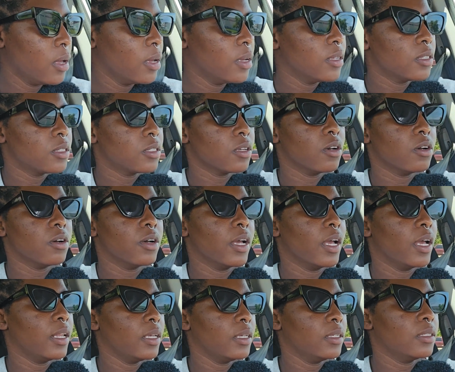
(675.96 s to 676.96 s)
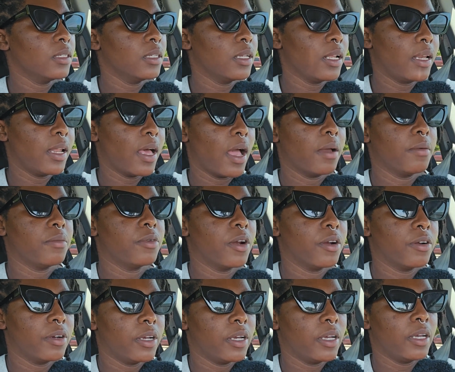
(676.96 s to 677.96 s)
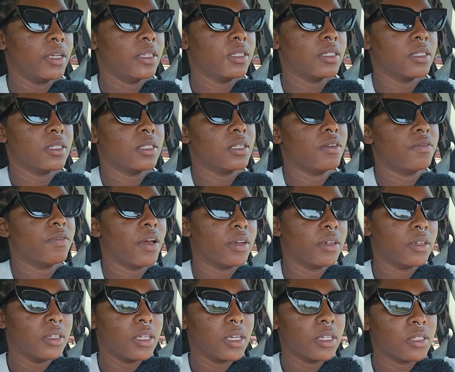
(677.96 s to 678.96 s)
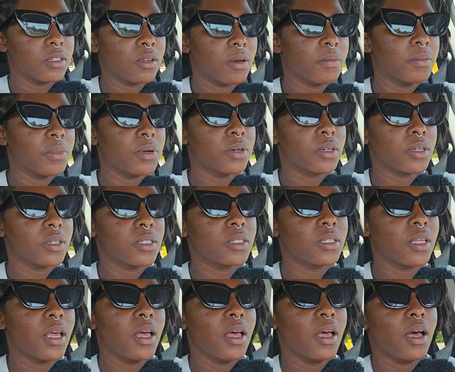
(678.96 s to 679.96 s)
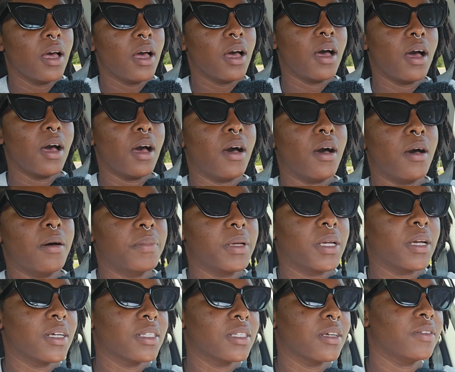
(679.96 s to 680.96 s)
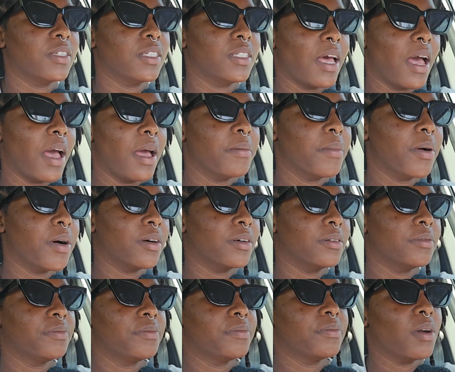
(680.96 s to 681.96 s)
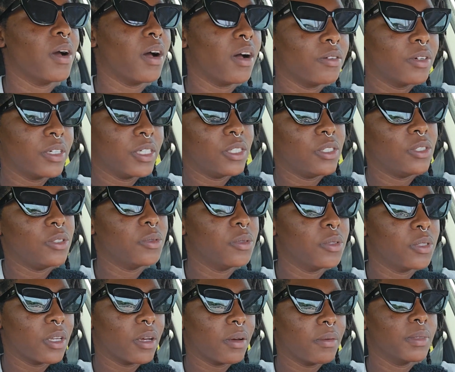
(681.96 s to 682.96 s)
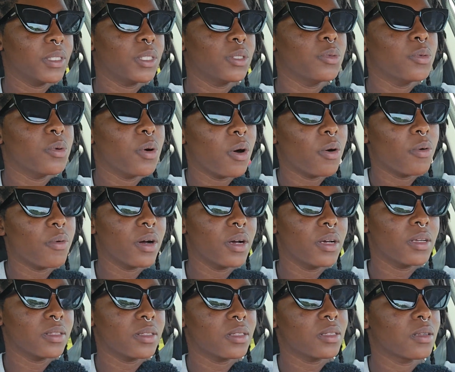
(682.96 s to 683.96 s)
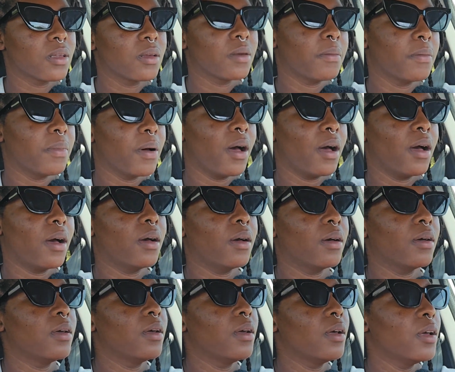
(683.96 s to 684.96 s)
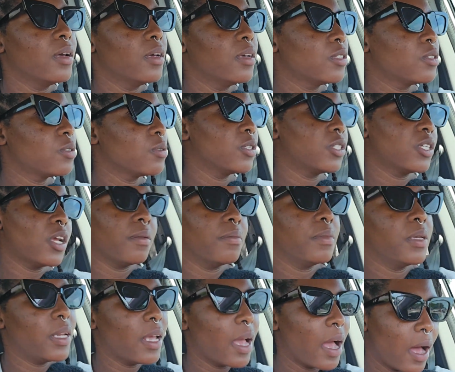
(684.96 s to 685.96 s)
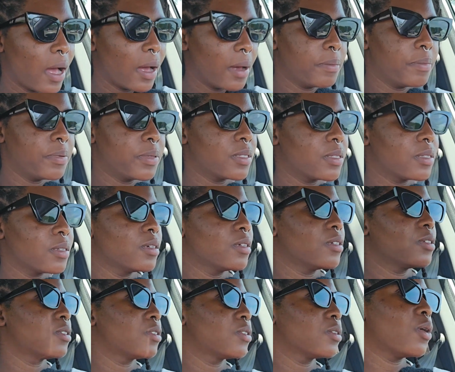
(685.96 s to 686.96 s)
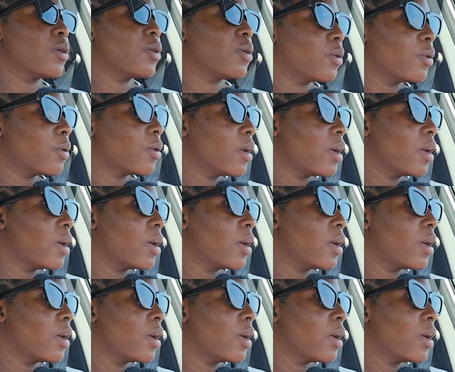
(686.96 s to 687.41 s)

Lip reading: So heading to the library to see if I could get some books. Because of the time I already used up my 2 hours per social media apps. So